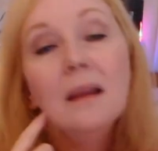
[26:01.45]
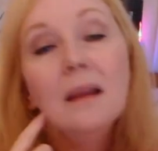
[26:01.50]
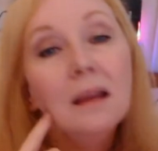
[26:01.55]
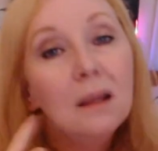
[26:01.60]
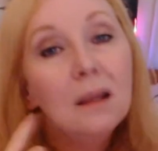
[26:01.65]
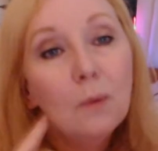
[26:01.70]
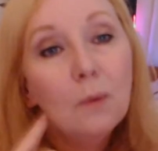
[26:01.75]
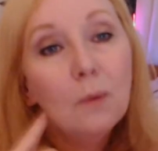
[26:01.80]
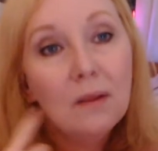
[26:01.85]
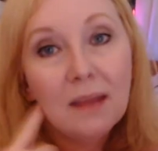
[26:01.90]

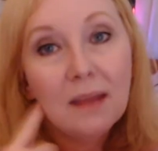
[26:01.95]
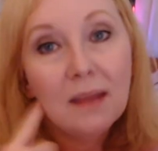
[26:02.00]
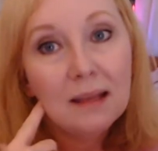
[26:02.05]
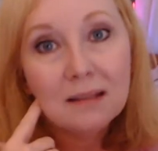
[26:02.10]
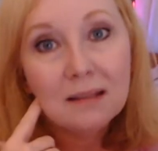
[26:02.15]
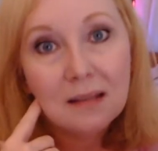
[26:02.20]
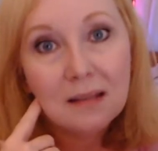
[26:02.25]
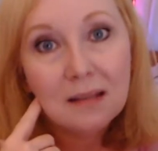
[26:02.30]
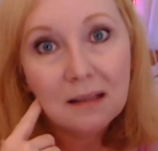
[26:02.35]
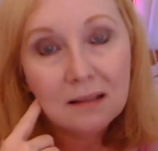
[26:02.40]
Anyway, they had
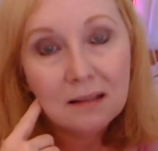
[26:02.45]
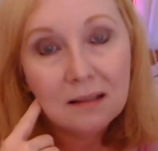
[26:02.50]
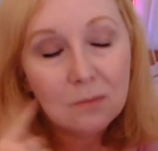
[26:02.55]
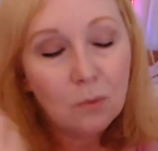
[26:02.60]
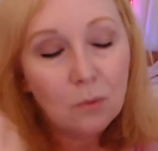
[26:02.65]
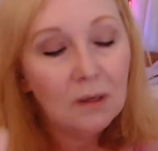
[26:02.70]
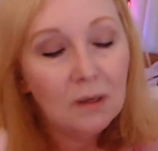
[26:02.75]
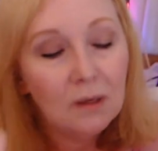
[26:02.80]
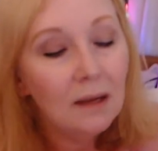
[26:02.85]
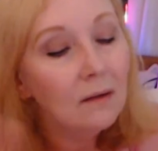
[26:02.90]
to take this
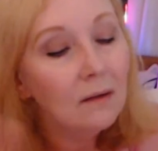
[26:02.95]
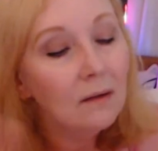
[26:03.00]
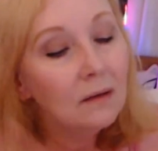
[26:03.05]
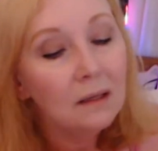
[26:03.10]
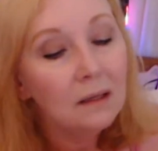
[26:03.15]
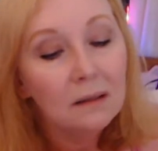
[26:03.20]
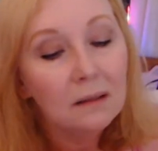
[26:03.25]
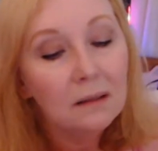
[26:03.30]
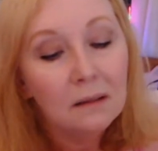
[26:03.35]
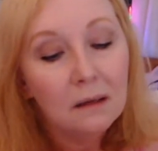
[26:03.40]
one out,
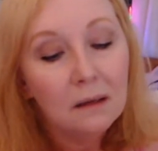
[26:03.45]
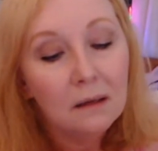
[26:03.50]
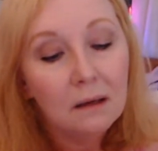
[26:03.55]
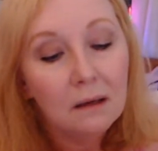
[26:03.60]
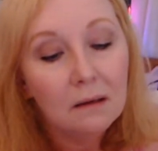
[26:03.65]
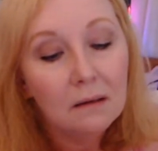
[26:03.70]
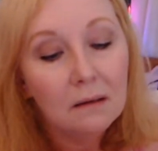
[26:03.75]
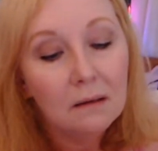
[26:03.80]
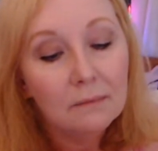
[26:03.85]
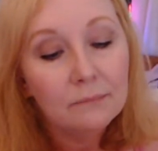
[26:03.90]
and
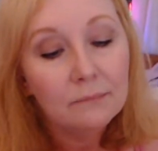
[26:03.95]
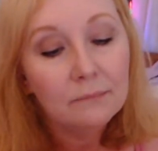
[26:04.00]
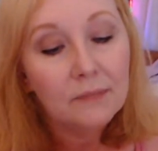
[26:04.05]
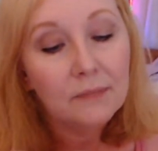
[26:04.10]
that